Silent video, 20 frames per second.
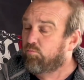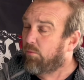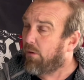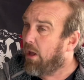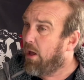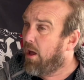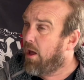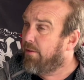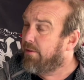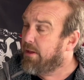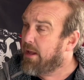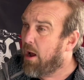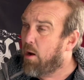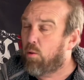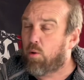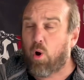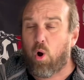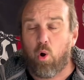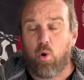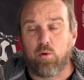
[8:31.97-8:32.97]
Uh, the
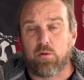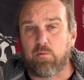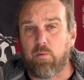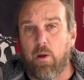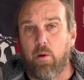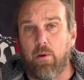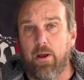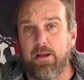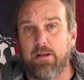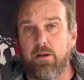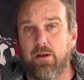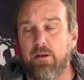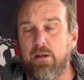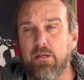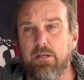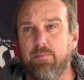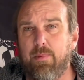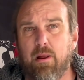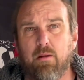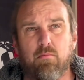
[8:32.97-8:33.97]
alcohol is well hidden.
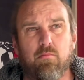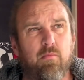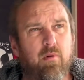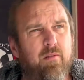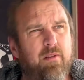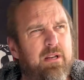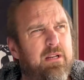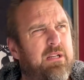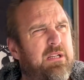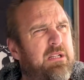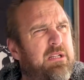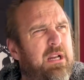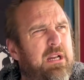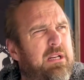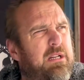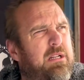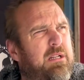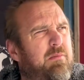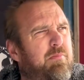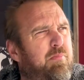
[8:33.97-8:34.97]
It's about I think
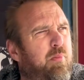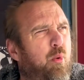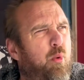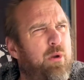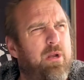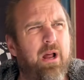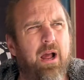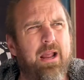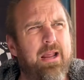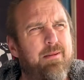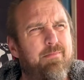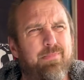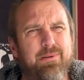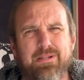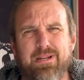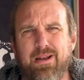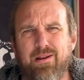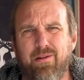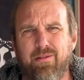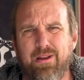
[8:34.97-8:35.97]
six point eight percent.